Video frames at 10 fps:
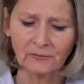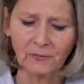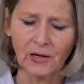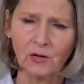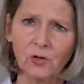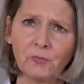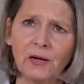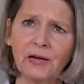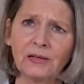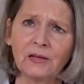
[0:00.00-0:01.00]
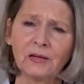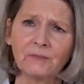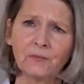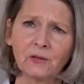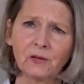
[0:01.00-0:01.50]
with
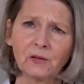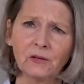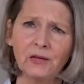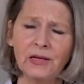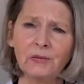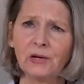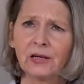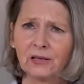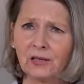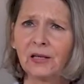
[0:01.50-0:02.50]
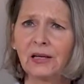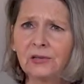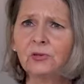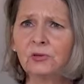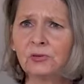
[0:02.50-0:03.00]
a liver
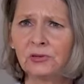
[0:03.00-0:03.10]
disease,